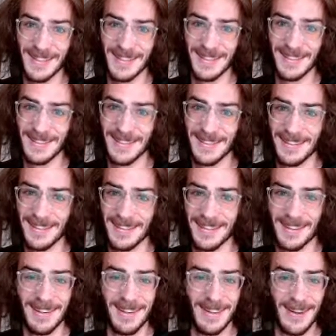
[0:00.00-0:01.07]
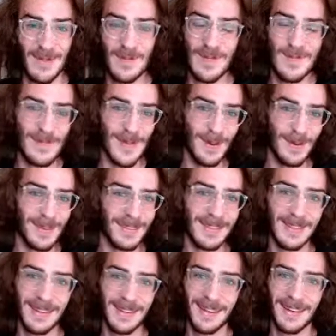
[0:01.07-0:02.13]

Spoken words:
So maybe it's good